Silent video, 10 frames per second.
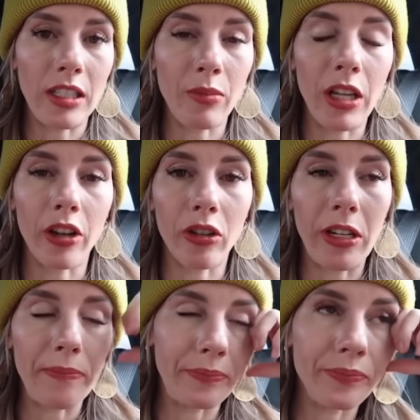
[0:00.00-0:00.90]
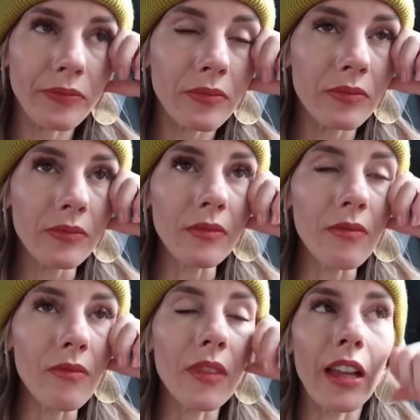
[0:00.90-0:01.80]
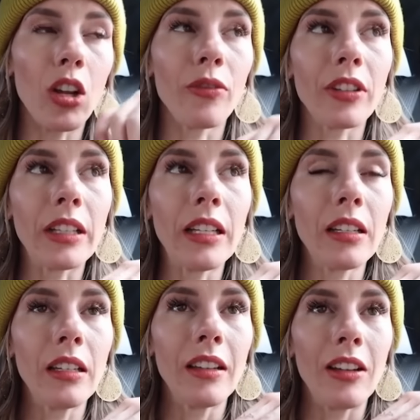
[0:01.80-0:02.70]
need to be hungry. And hopefully